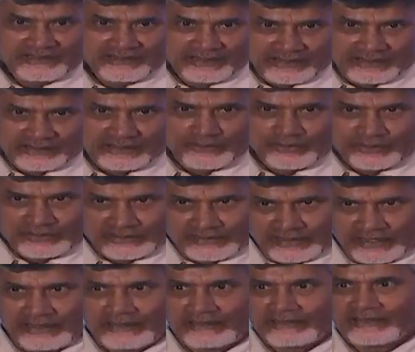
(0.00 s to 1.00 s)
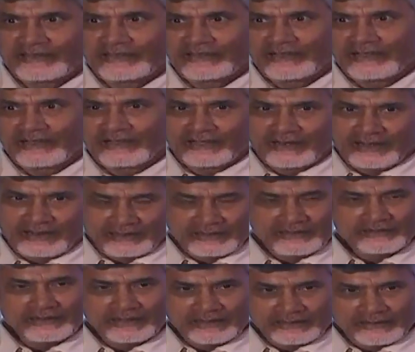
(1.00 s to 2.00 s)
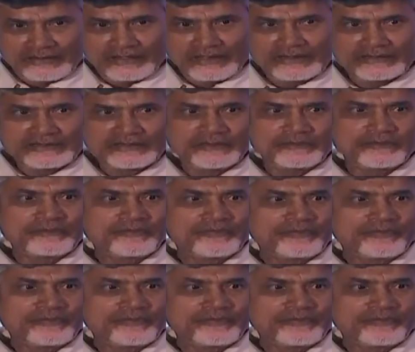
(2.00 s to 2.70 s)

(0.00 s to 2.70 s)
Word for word: That is our strength on technology.